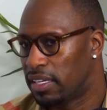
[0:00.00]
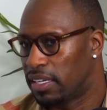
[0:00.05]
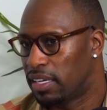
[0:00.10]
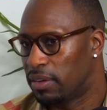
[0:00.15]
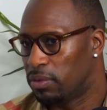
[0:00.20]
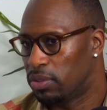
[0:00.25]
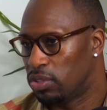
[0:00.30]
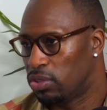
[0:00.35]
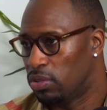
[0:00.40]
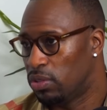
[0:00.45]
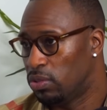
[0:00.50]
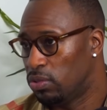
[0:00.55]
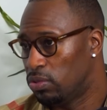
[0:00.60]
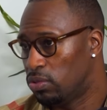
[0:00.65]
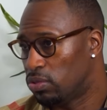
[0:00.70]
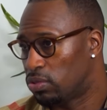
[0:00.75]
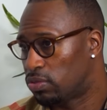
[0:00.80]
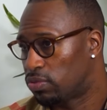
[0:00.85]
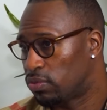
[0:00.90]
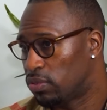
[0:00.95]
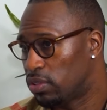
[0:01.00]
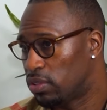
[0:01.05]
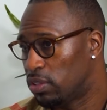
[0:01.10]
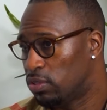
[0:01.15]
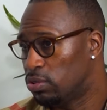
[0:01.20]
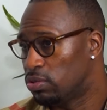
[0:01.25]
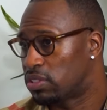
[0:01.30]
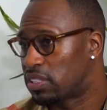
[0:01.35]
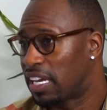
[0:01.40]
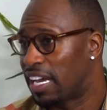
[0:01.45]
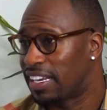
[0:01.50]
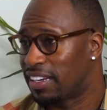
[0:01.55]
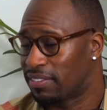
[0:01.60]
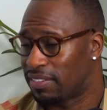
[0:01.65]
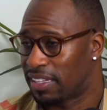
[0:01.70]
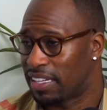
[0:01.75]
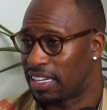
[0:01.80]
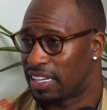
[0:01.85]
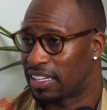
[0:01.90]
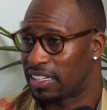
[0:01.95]
And when you lose sight
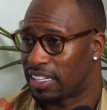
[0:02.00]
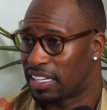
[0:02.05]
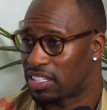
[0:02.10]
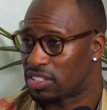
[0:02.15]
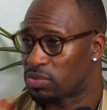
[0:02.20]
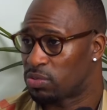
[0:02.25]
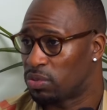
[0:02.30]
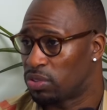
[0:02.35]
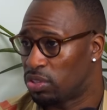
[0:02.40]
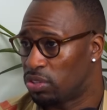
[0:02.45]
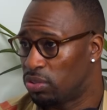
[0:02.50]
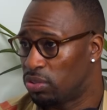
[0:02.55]
of that, that's when